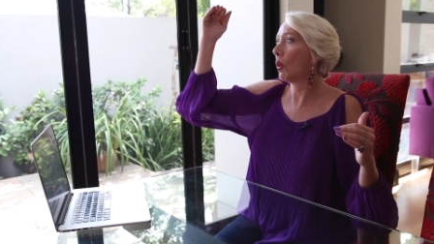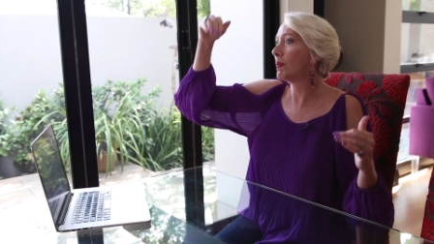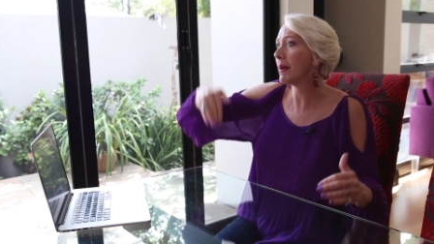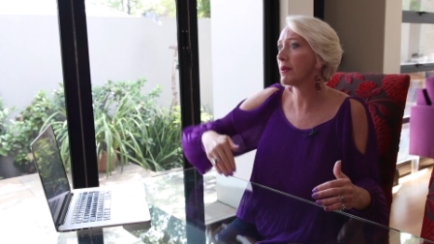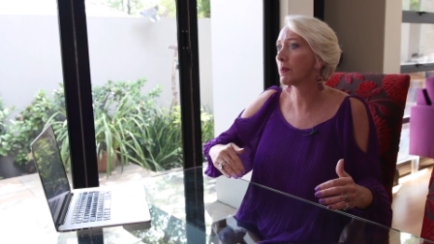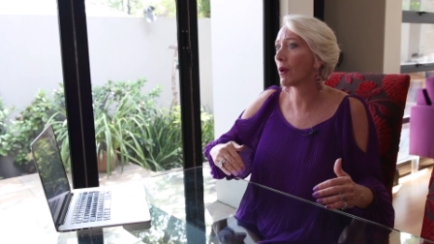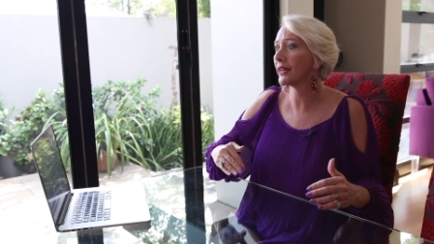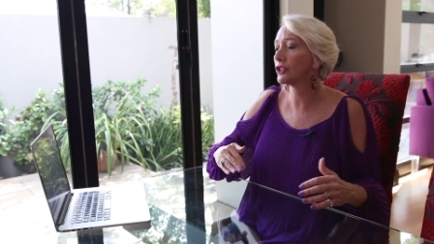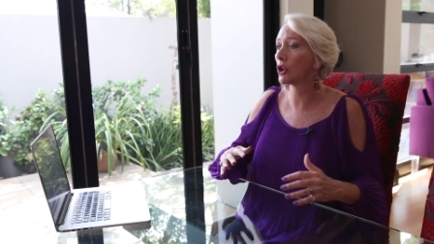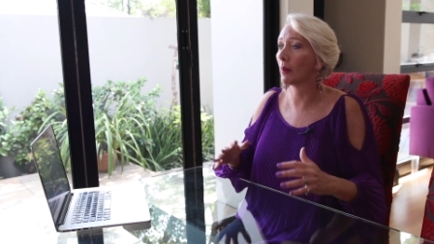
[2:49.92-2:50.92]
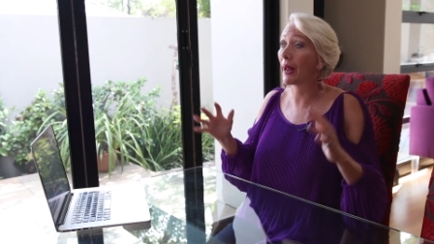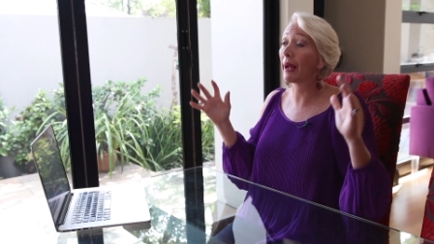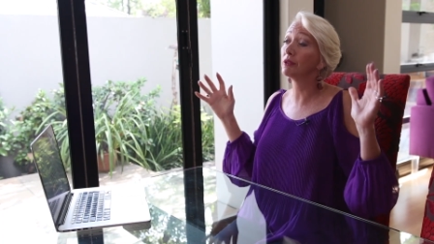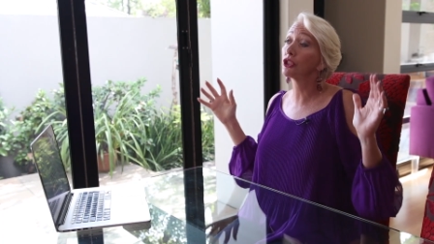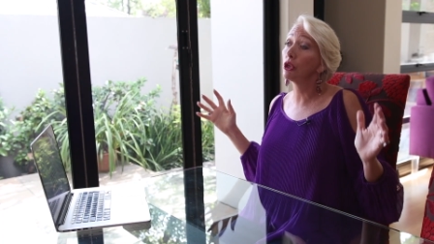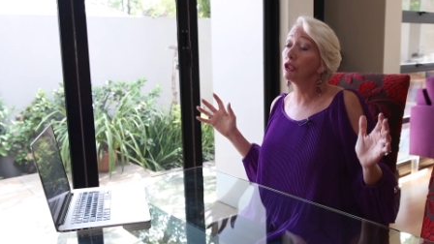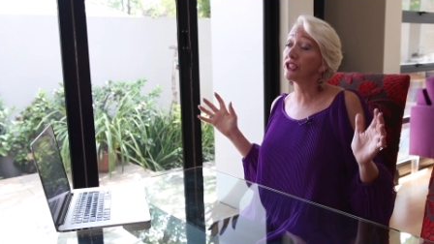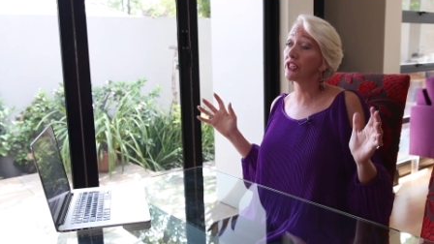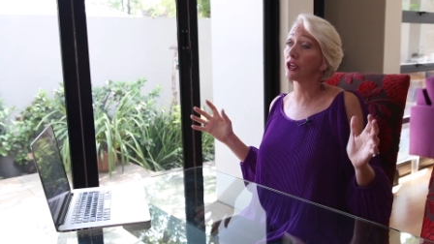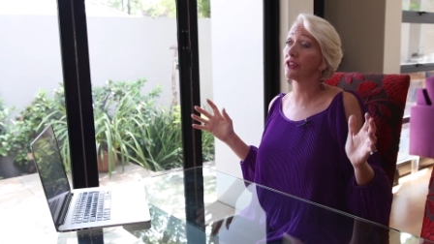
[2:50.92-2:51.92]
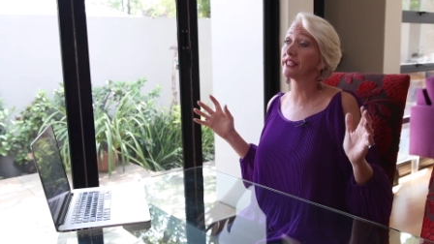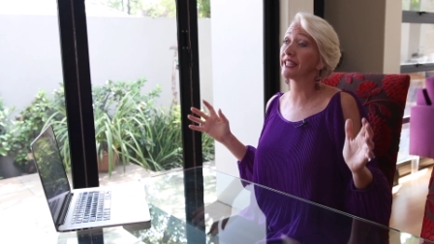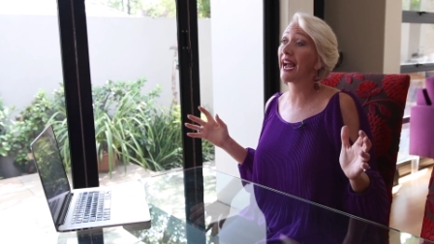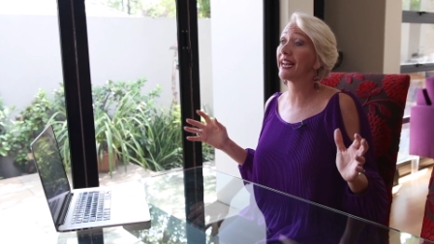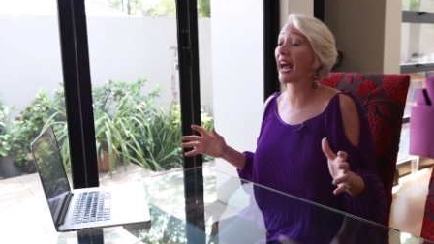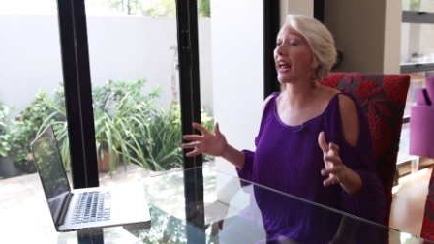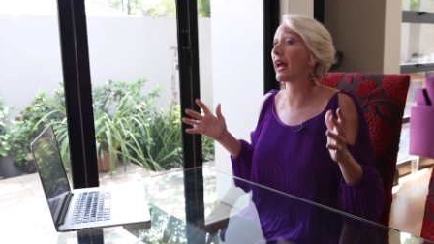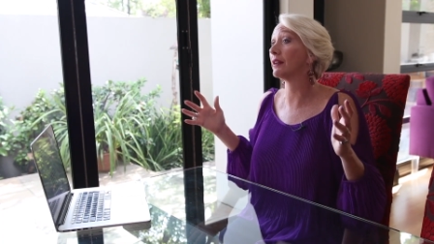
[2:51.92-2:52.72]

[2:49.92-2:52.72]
or maybe the price dropped. I'm just going to sit on the sideline.